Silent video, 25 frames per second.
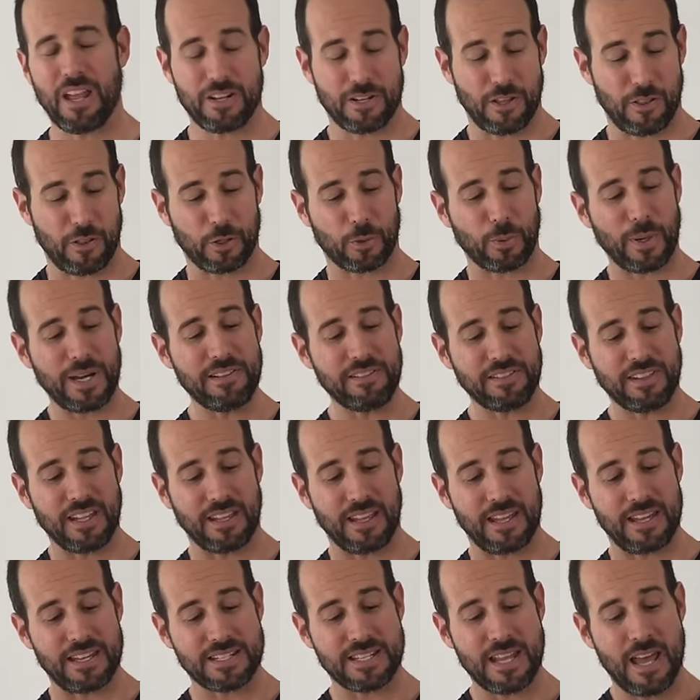Now, the great
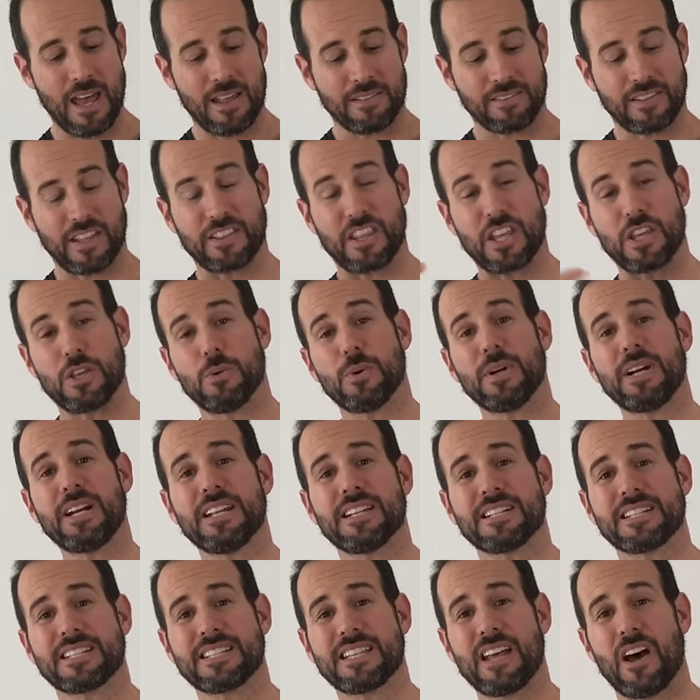thing is that the unit
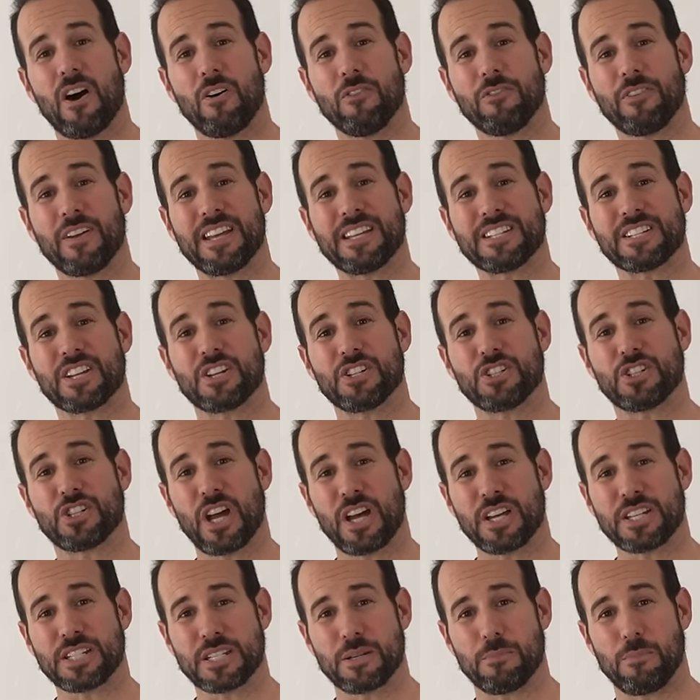itself is
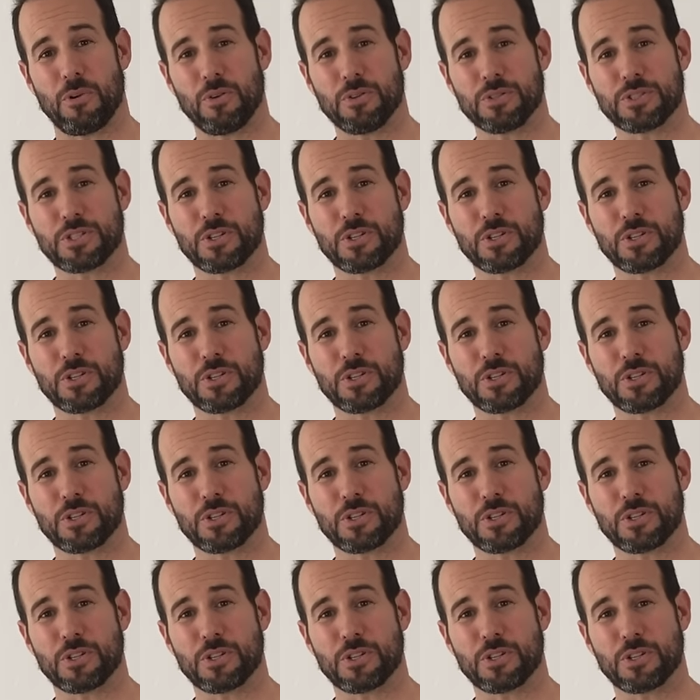adjustable.